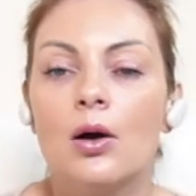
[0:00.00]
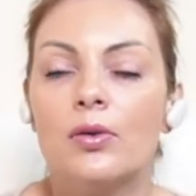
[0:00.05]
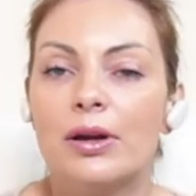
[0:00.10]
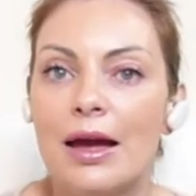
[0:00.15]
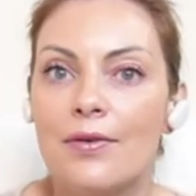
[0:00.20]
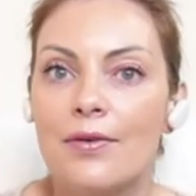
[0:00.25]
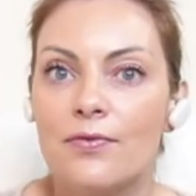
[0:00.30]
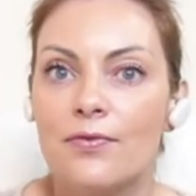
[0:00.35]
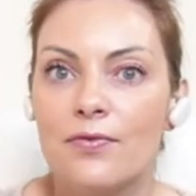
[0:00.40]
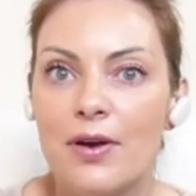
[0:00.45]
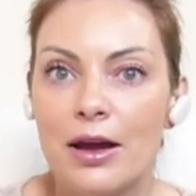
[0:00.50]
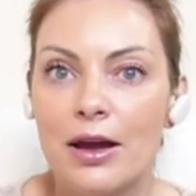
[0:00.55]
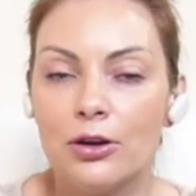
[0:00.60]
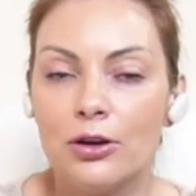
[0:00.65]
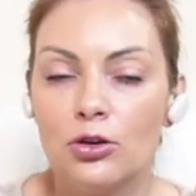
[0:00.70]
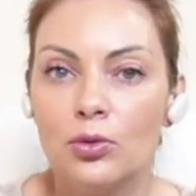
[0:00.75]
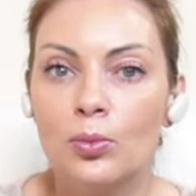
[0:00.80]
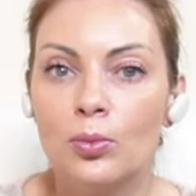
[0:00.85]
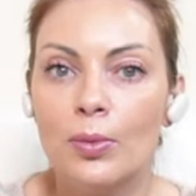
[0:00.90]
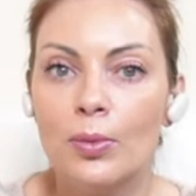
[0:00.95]
We have
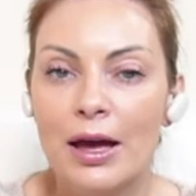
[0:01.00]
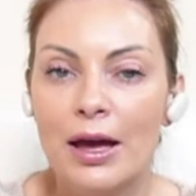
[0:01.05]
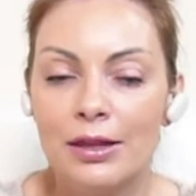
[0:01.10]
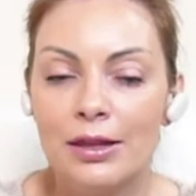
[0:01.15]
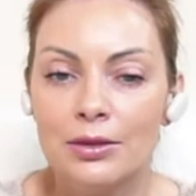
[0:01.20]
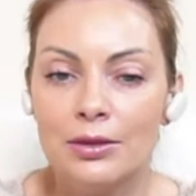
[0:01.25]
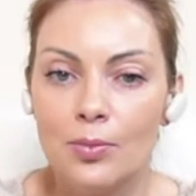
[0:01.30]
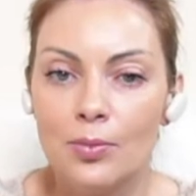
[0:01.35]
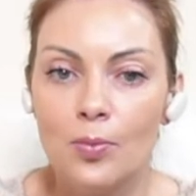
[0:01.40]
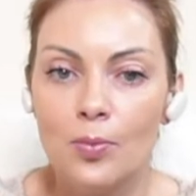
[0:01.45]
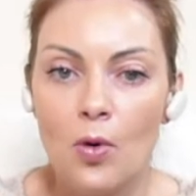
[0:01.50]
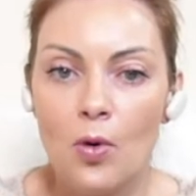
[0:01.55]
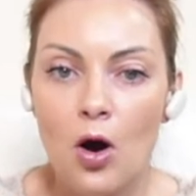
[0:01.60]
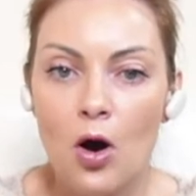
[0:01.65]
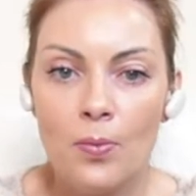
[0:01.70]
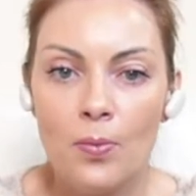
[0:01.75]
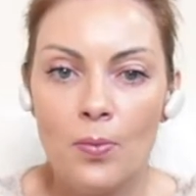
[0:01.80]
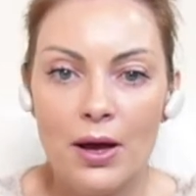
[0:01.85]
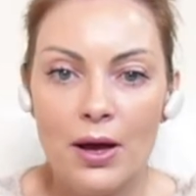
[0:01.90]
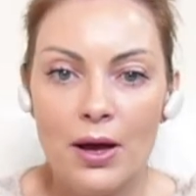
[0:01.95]
vacuum and
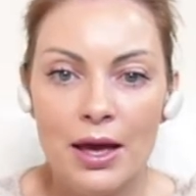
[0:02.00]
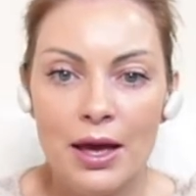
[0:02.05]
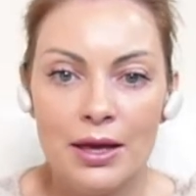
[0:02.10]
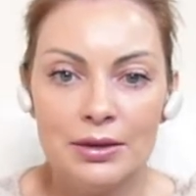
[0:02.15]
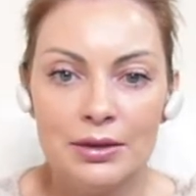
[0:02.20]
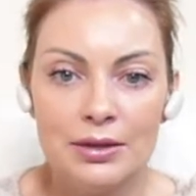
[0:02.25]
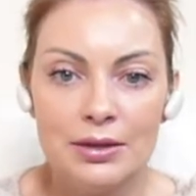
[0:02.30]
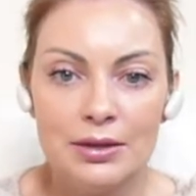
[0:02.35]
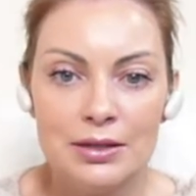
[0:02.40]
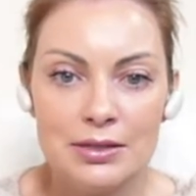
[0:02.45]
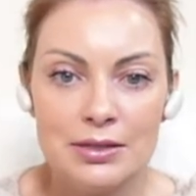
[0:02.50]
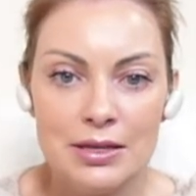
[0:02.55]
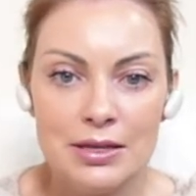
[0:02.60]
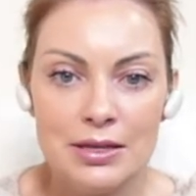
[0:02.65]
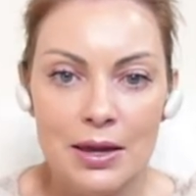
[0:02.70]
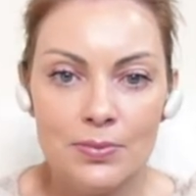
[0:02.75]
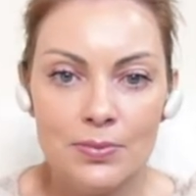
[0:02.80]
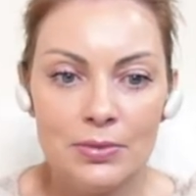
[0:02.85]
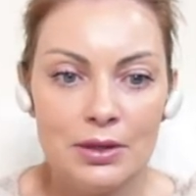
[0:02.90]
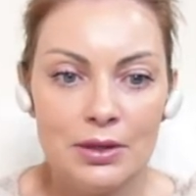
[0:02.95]
mop at the
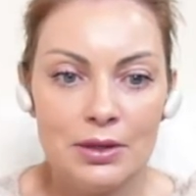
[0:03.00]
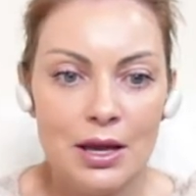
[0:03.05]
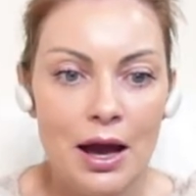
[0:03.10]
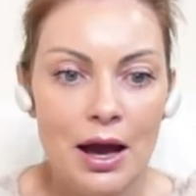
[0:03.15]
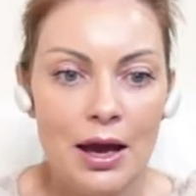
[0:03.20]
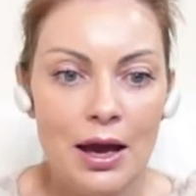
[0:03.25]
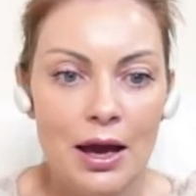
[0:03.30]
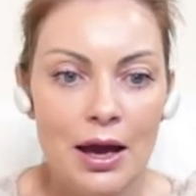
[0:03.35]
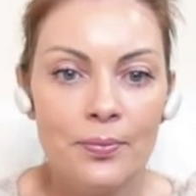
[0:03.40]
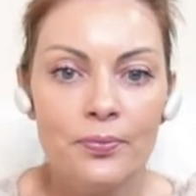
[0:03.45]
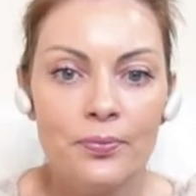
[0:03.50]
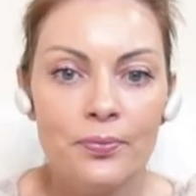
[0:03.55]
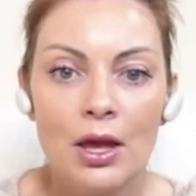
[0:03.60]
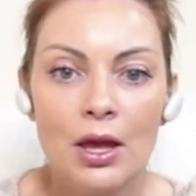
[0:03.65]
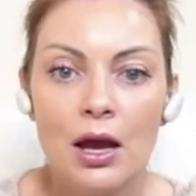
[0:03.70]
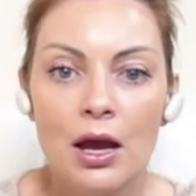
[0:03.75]
same time.